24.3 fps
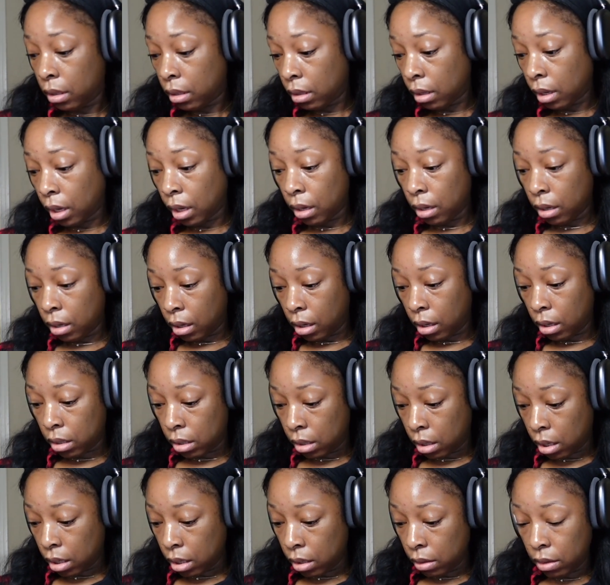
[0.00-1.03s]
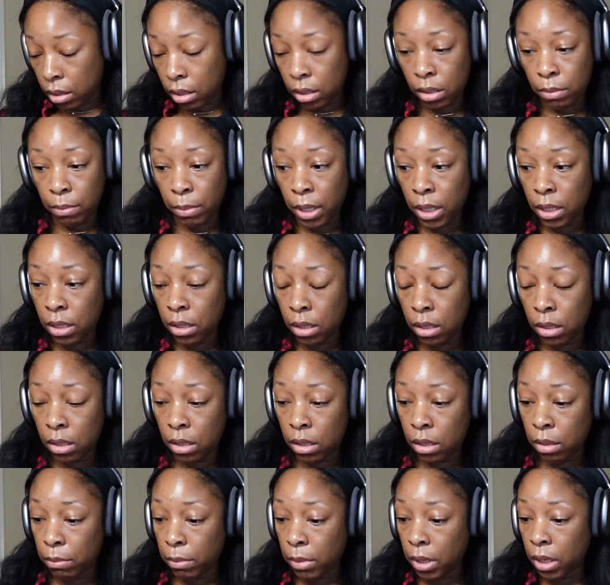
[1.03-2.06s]
Like none of this makes
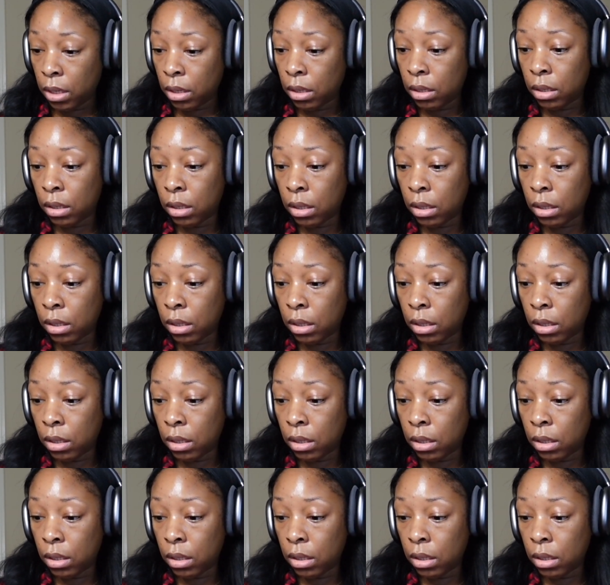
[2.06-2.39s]
sense to me.